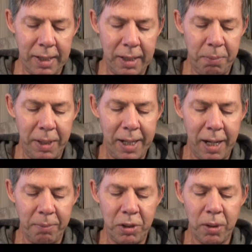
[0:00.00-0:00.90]
that
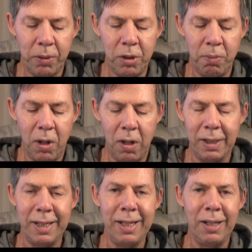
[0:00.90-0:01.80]
became so
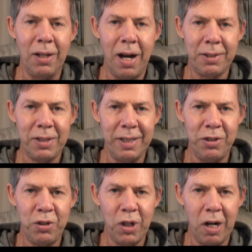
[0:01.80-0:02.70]
small it lost
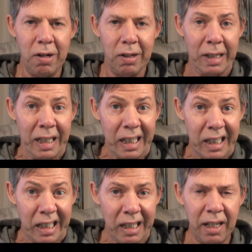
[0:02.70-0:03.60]
its charter.
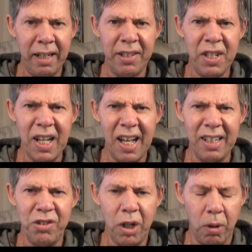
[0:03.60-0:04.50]
It's not
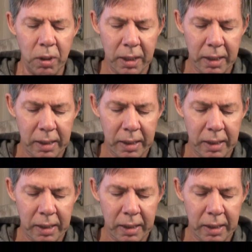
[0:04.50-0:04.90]
a joke.